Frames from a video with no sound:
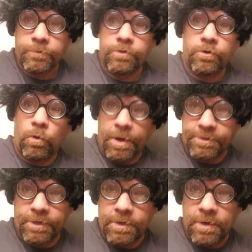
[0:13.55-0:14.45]
through the
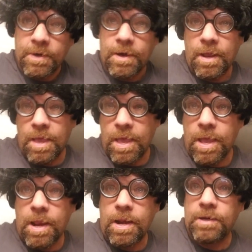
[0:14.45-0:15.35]
winter
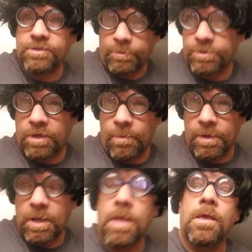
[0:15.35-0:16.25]
and summer's
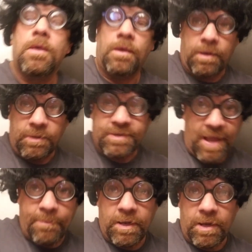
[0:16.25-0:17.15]
coming and it's
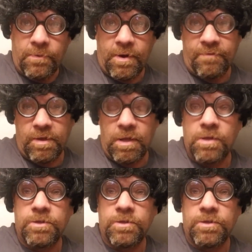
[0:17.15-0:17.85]
time to get rid of it.